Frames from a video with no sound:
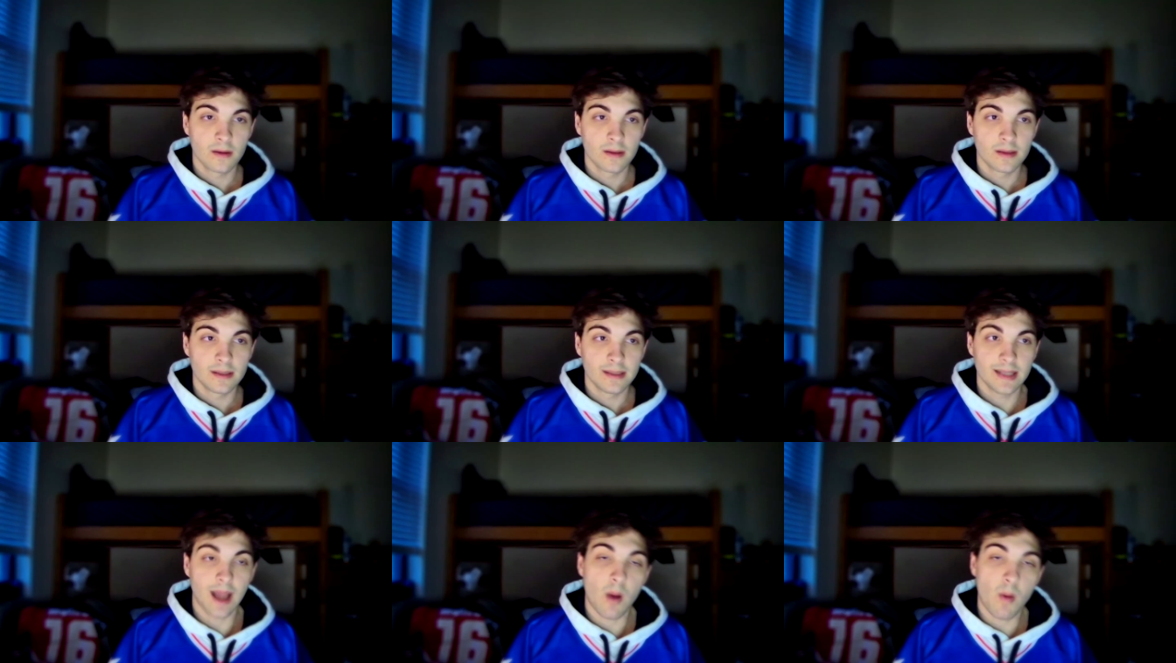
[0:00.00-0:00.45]

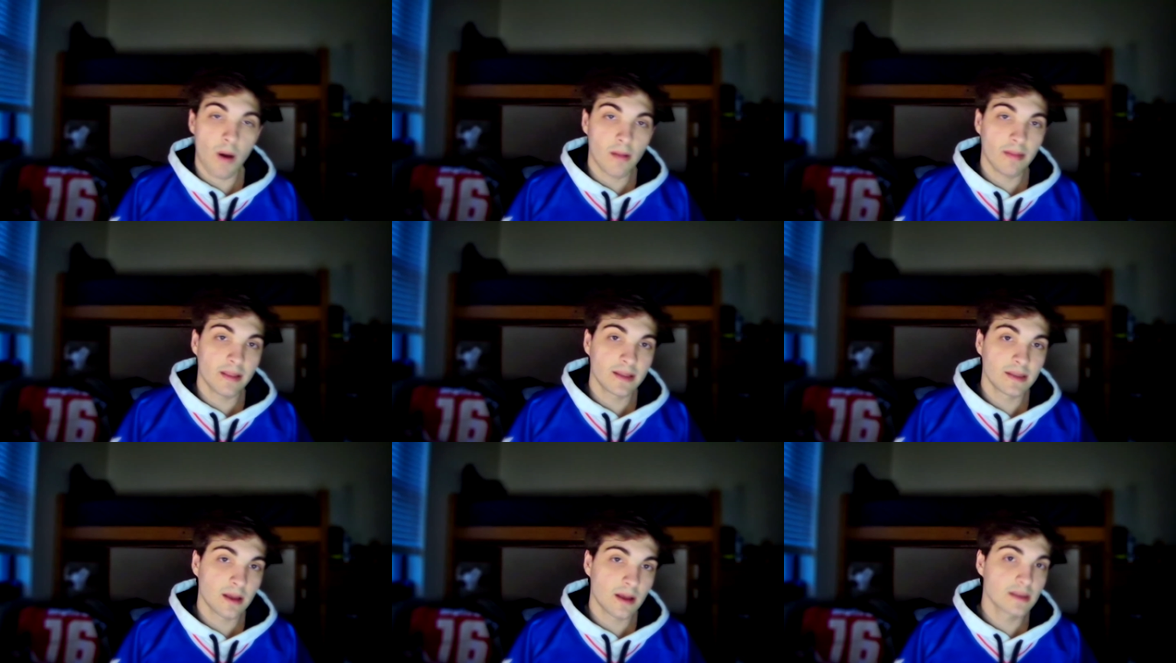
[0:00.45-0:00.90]
Now, while
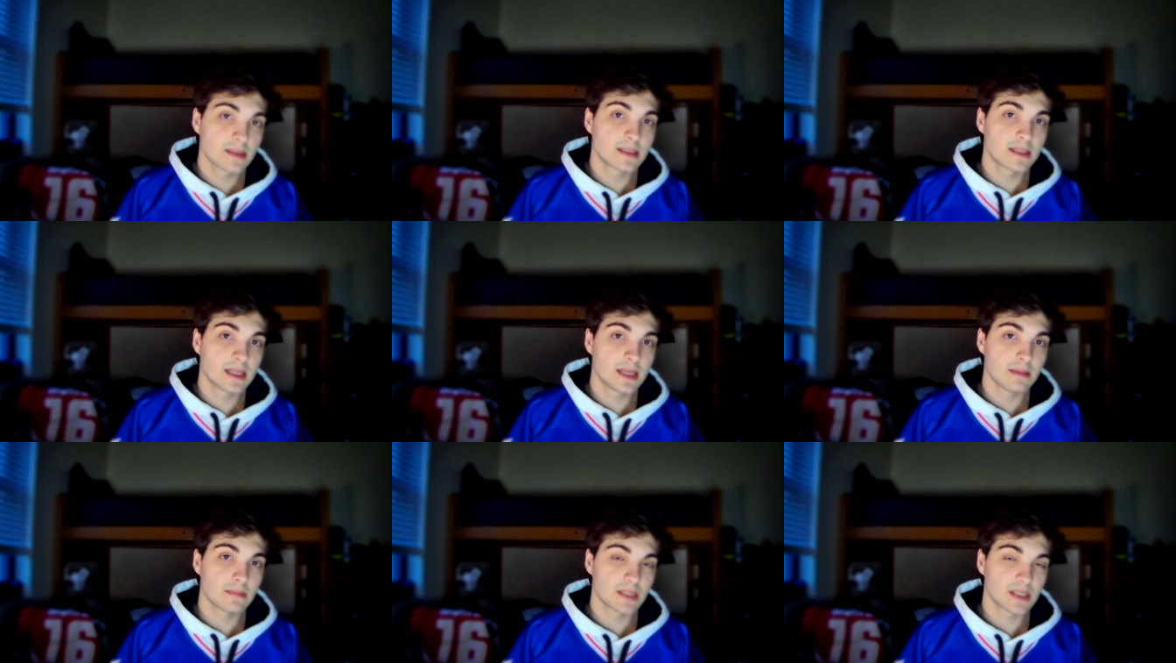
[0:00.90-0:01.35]
it does
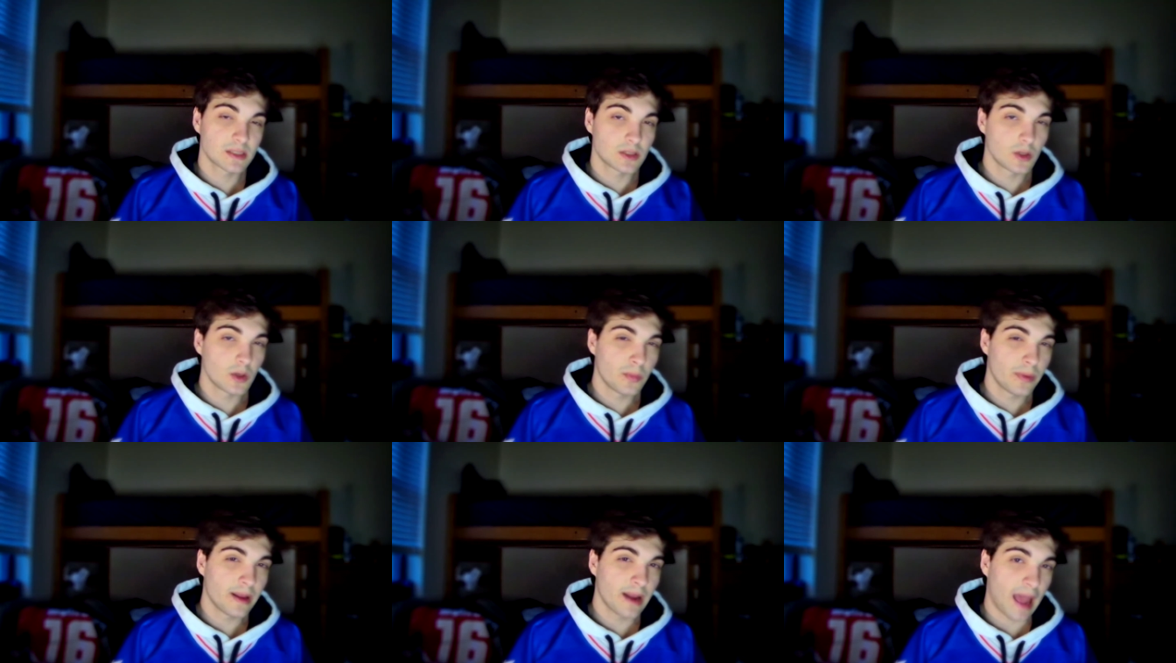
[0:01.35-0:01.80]
seem
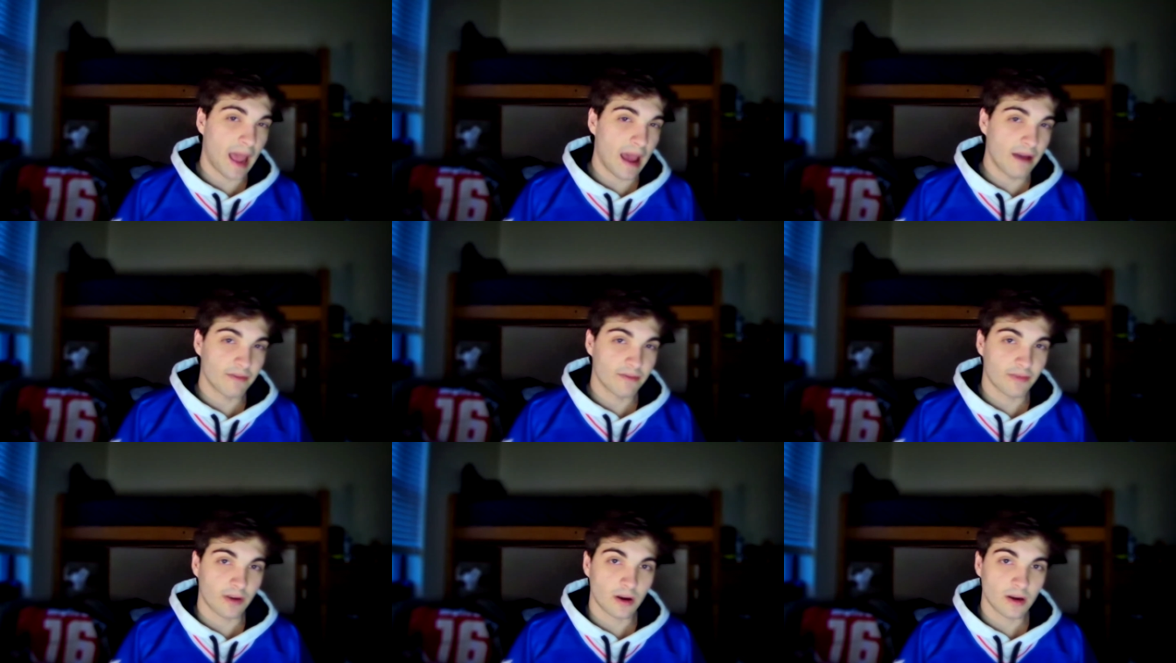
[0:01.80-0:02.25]
stupid
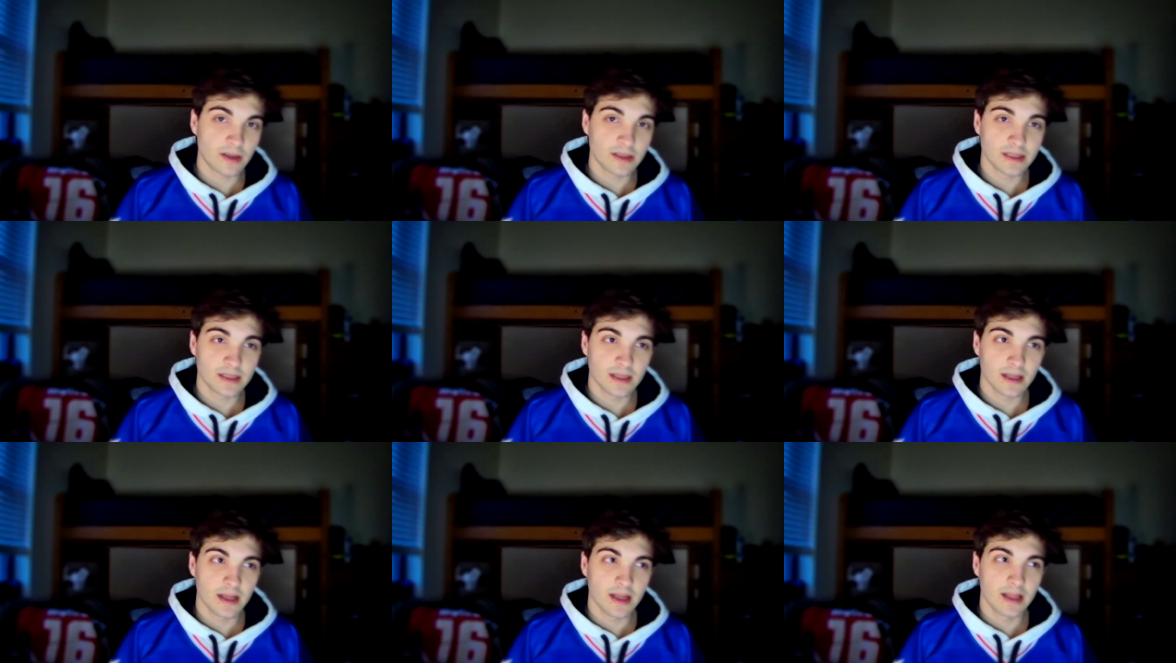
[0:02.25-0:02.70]
at
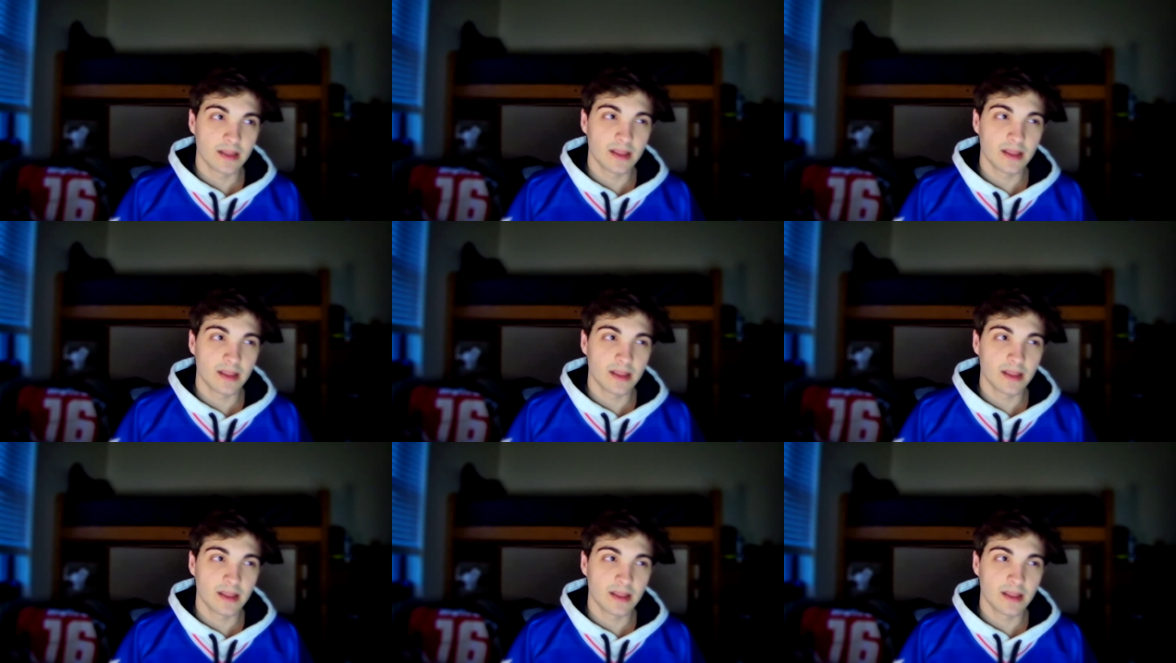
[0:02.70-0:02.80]
first,